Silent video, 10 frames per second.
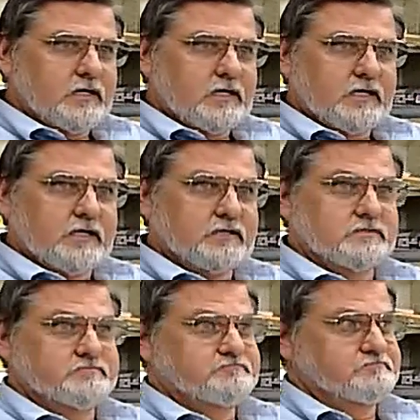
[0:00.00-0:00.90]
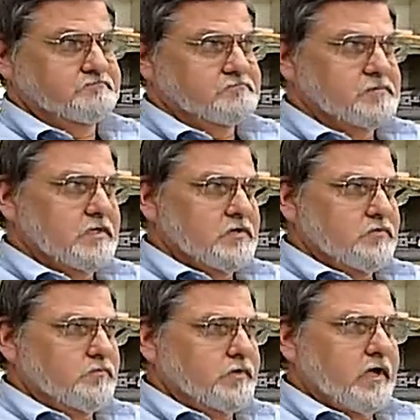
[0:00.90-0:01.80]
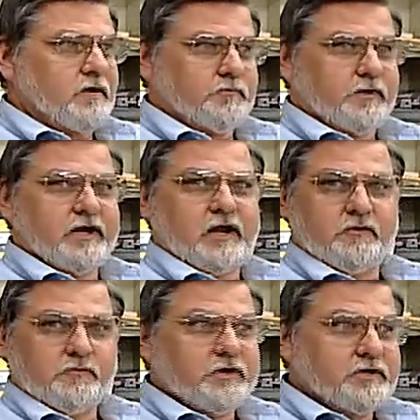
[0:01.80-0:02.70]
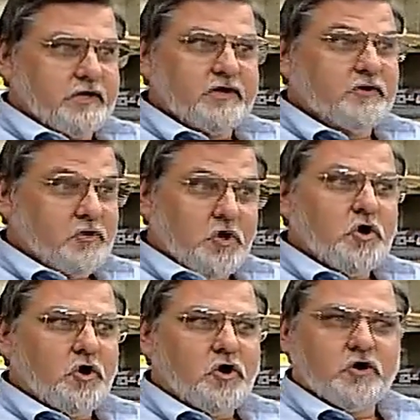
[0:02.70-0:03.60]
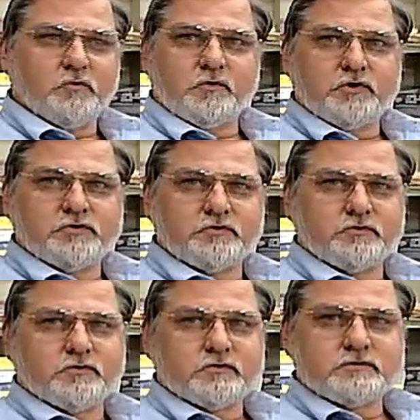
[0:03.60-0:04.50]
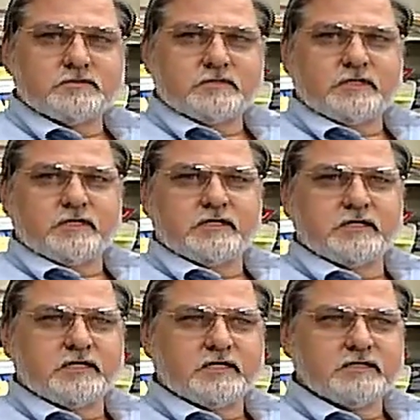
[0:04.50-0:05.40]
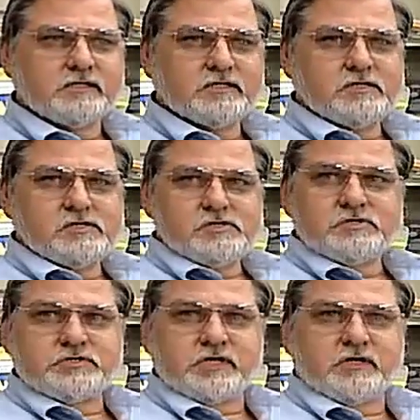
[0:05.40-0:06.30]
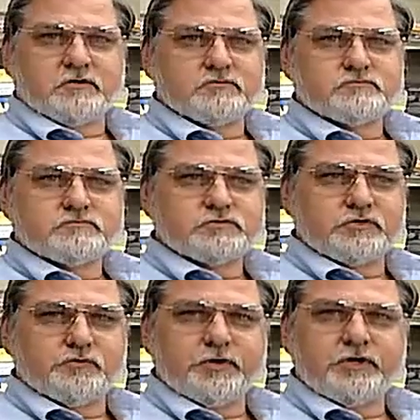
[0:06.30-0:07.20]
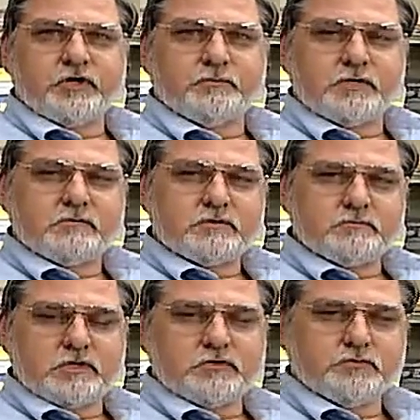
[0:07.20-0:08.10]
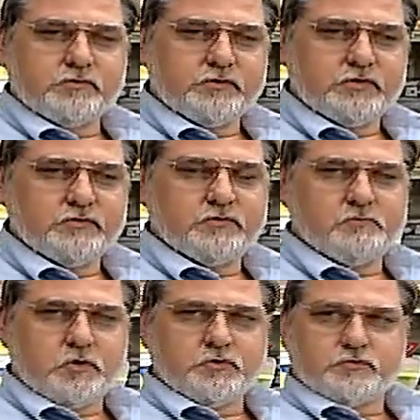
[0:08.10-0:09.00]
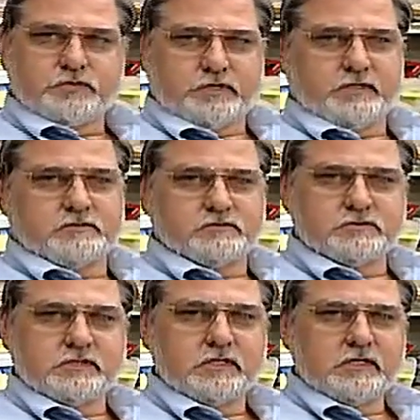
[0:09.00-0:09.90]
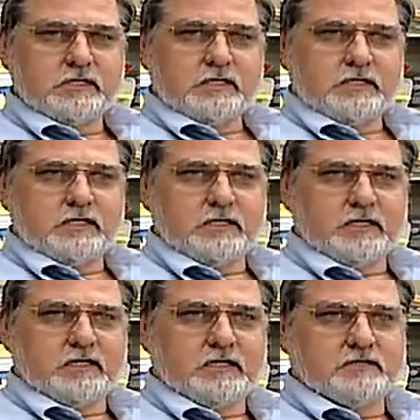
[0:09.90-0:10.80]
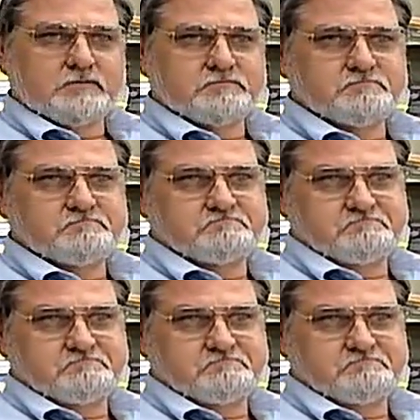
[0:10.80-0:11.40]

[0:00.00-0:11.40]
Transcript: Uh, we operate a retail hardware store and uh, sell to the retail public, plus we do commercial sales. Um,